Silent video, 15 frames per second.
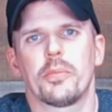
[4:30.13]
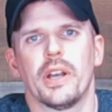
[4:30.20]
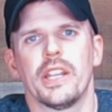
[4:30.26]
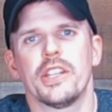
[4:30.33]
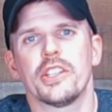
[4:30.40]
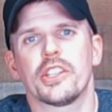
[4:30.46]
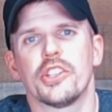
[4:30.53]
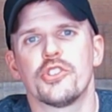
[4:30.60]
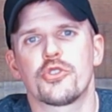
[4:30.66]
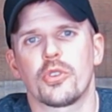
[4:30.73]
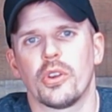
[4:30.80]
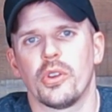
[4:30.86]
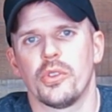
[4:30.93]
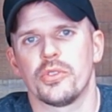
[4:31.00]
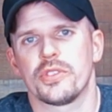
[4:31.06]
button
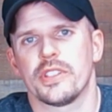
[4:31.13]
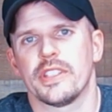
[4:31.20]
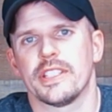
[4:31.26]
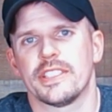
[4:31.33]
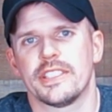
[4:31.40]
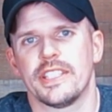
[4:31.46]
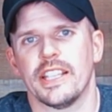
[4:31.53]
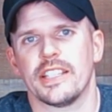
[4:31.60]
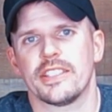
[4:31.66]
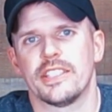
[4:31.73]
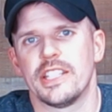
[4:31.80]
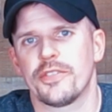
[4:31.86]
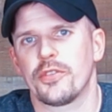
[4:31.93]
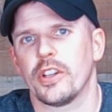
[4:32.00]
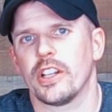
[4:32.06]
controls the 6
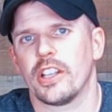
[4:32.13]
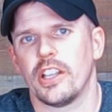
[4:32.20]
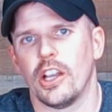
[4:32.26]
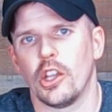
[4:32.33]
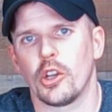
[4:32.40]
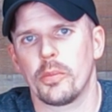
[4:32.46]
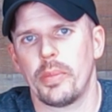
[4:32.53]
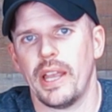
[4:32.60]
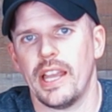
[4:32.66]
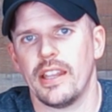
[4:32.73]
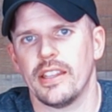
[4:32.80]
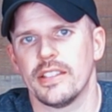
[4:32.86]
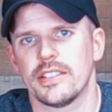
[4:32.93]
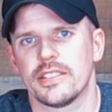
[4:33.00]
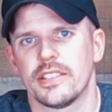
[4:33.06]
different color
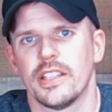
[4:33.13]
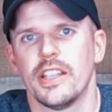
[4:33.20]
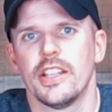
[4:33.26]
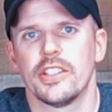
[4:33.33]
palettes.